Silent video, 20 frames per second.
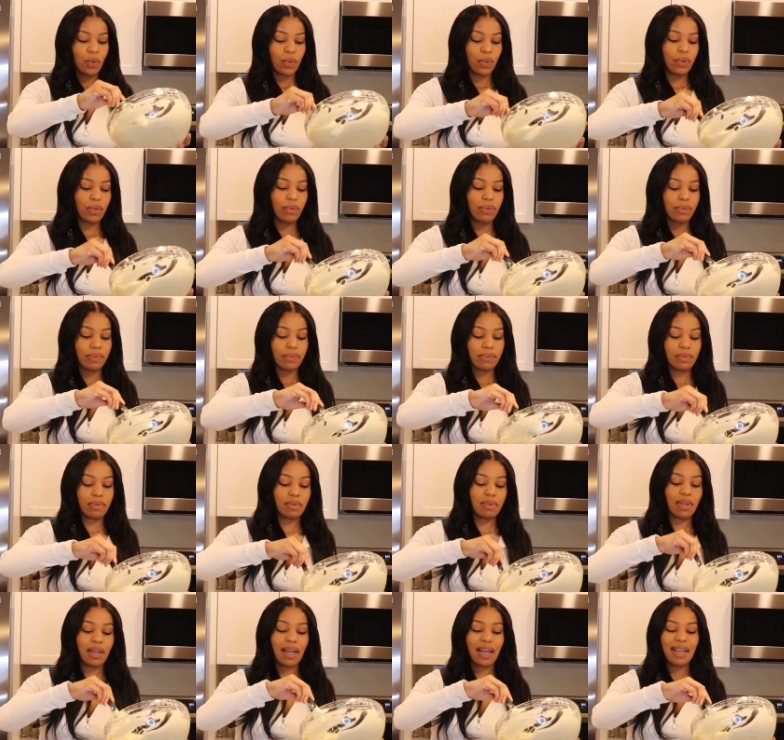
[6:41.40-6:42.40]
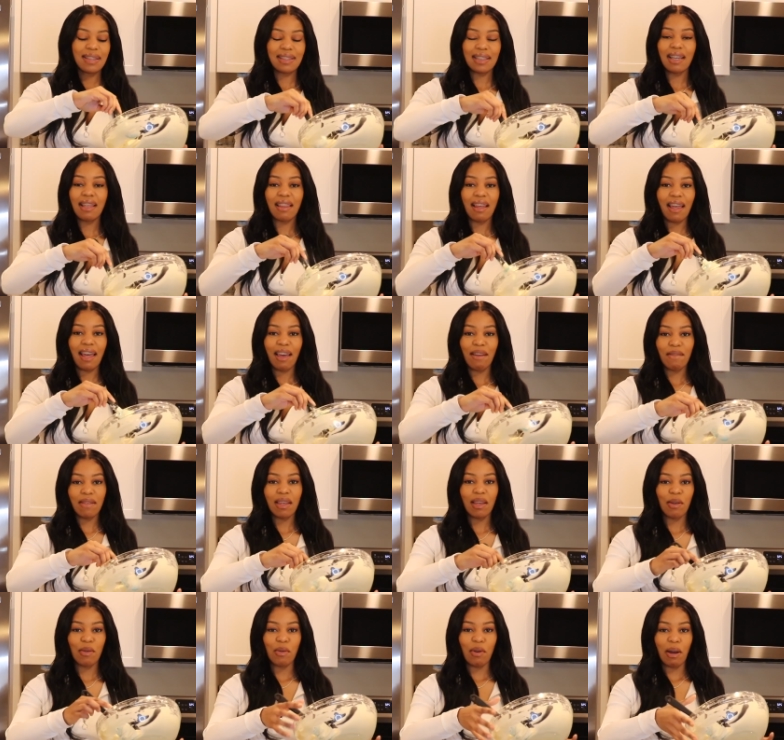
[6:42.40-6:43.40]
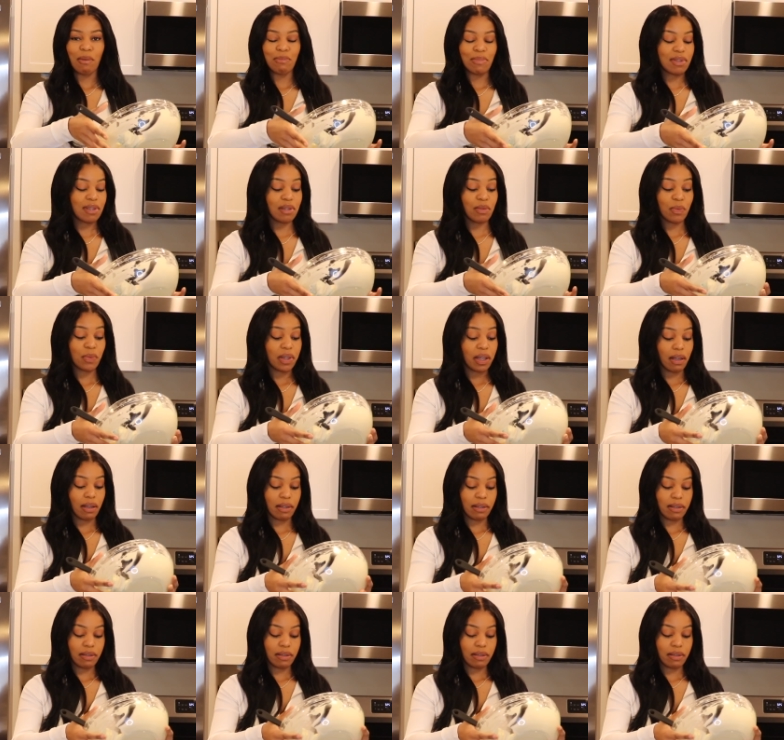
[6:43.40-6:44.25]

Ooh, it's either heavy or I'm just weak.